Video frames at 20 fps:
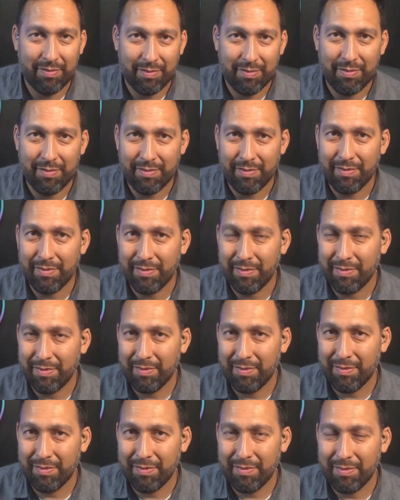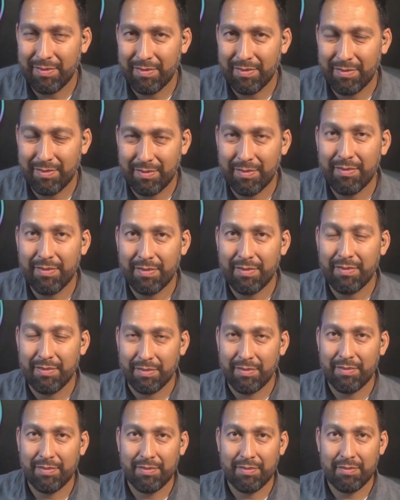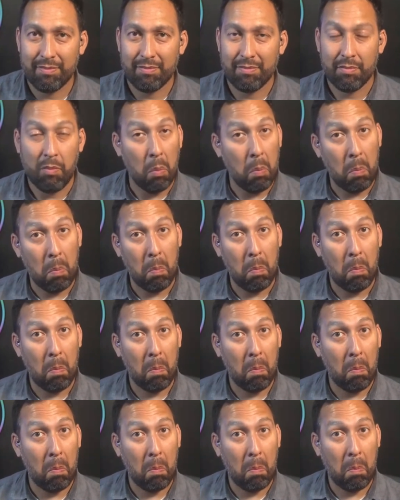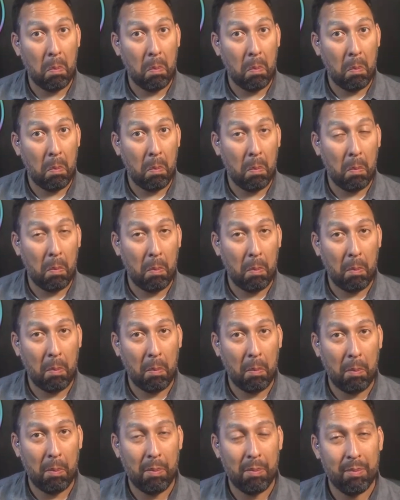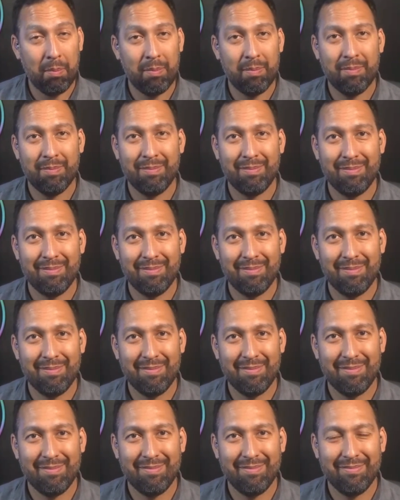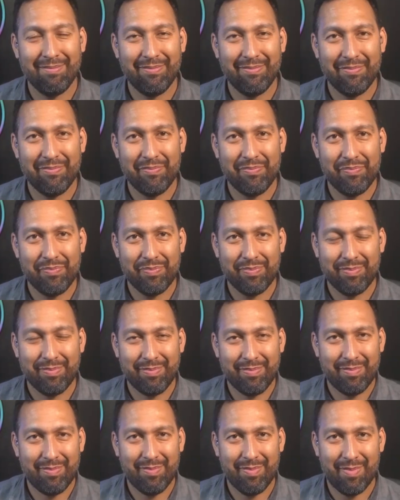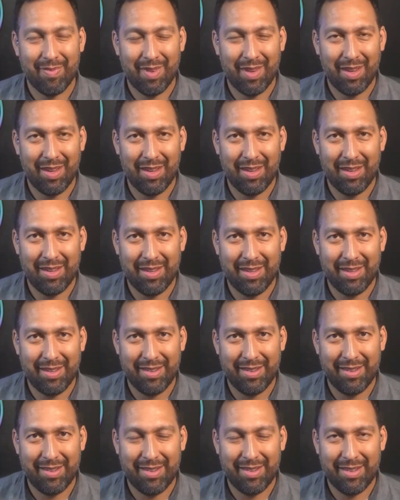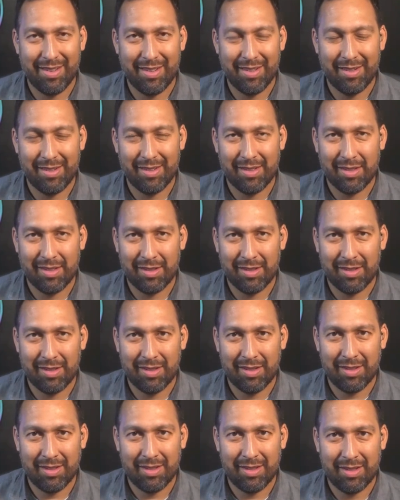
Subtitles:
This person isn't speaking.